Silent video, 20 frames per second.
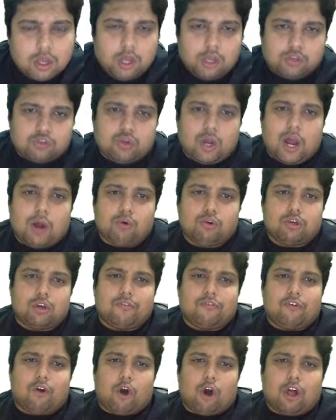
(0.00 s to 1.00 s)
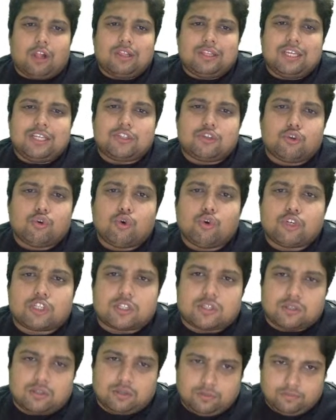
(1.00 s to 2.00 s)
So out of all these
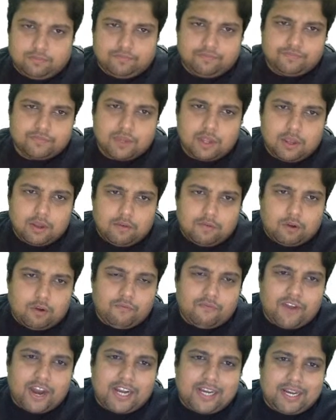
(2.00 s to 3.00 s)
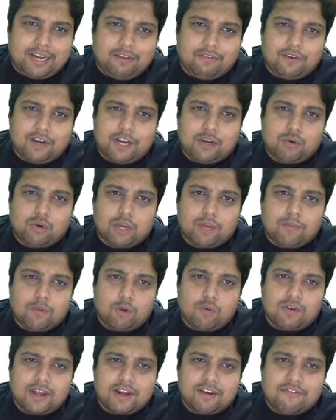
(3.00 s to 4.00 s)
routes, from factory 1 to
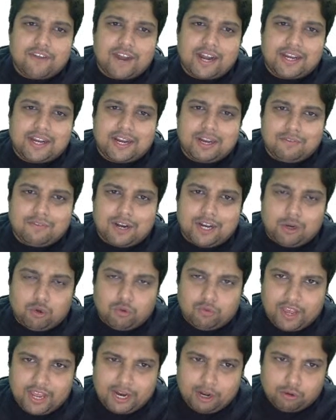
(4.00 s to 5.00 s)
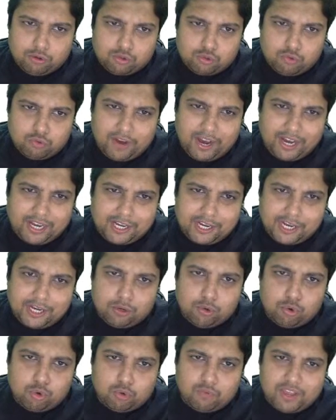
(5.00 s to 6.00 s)
W1, factory 1 to warehouse 2, factory
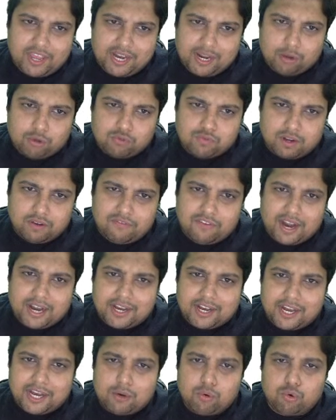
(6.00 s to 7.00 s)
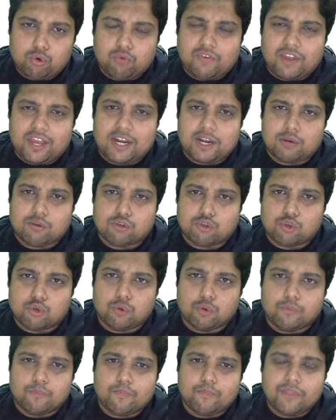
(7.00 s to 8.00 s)
2 to warehouse 1, factory 2 to warehouse
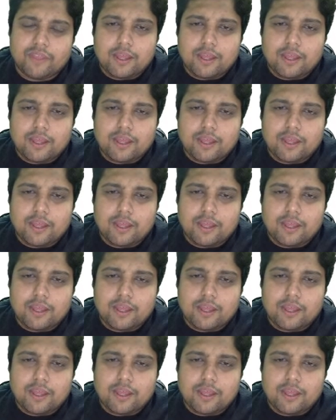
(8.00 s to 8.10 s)
2,